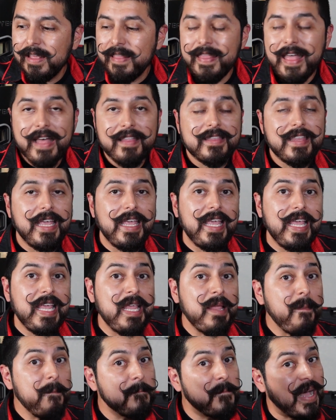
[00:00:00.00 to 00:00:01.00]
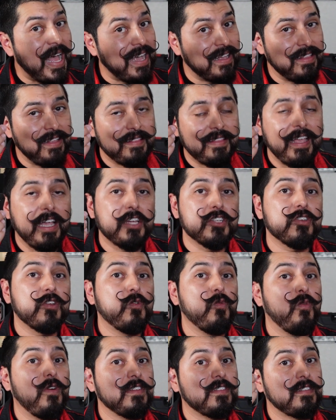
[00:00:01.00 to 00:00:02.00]
that the impact
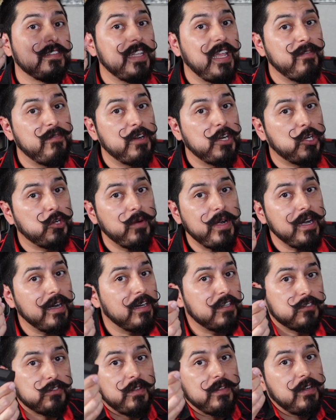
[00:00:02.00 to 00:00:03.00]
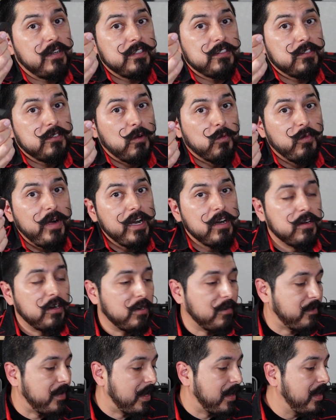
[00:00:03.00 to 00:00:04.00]
detection was never triggered, so there is no
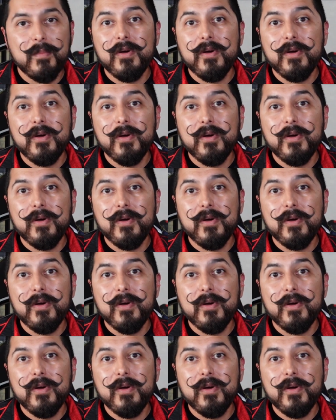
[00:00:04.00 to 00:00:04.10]
record of it.